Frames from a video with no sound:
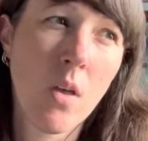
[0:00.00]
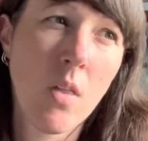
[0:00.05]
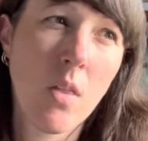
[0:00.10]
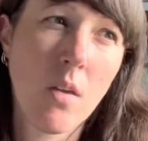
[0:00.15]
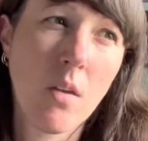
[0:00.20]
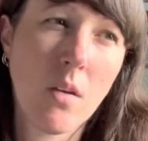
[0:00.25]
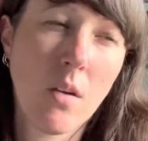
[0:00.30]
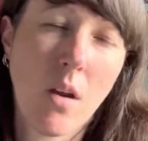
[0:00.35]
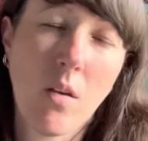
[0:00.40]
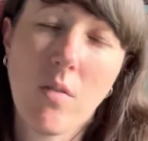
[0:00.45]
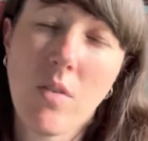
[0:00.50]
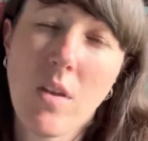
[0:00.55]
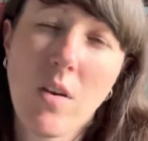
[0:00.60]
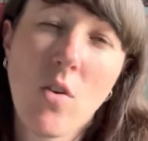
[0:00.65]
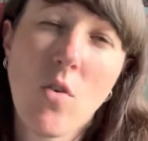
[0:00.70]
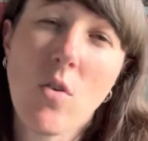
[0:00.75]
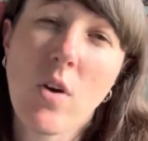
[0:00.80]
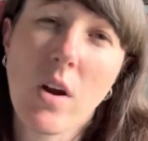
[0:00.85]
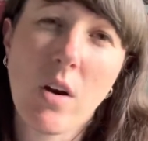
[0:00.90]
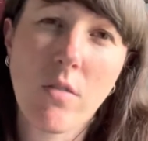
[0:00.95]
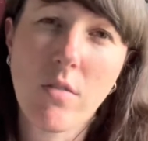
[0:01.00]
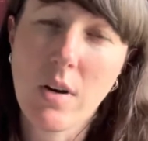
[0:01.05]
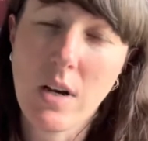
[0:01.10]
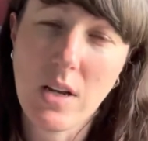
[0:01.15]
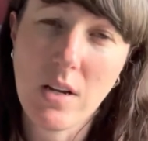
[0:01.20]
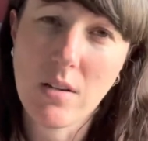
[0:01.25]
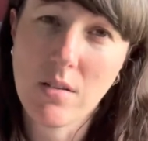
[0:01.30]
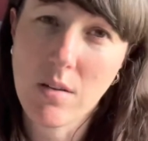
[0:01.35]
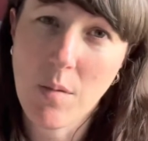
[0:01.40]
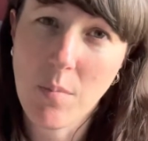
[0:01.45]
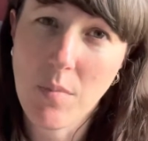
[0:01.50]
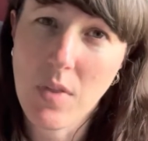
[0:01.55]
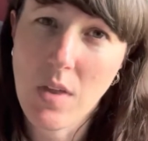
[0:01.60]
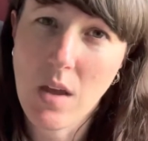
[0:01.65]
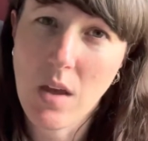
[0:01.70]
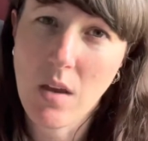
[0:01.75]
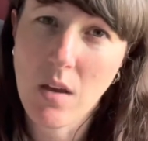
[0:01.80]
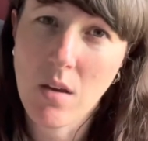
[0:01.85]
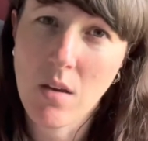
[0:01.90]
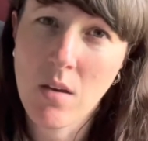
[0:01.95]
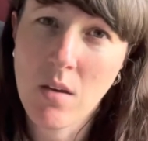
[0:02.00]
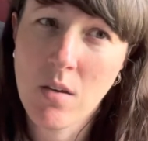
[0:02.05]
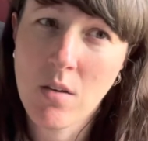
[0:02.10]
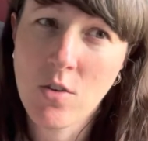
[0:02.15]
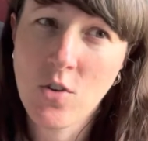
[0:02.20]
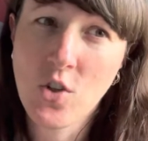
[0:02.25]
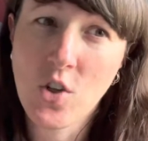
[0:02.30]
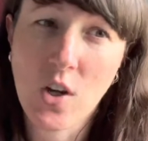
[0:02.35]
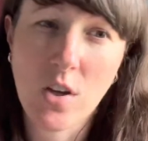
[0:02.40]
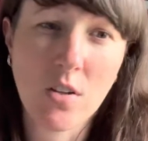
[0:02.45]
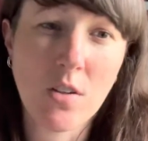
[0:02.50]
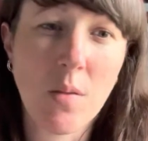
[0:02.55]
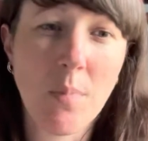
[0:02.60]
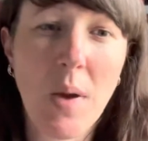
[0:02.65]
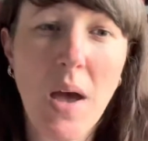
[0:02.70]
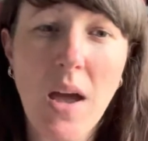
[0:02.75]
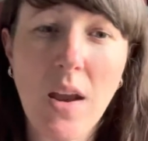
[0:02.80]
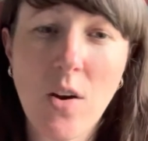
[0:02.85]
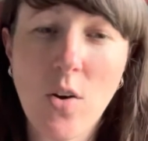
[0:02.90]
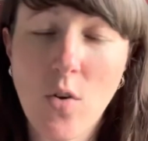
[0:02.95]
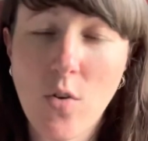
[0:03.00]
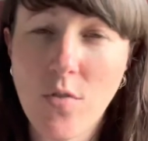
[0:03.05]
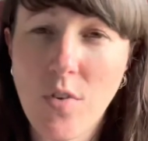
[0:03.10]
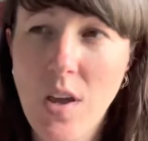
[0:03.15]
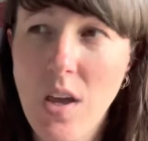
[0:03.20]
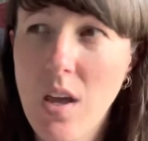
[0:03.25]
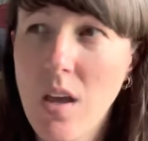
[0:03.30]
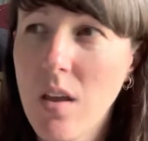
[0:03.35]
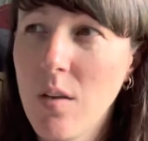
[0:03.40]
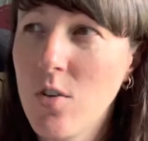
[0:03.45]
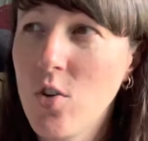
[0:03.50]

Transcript: you know, they're not going to release something just the pattern of it.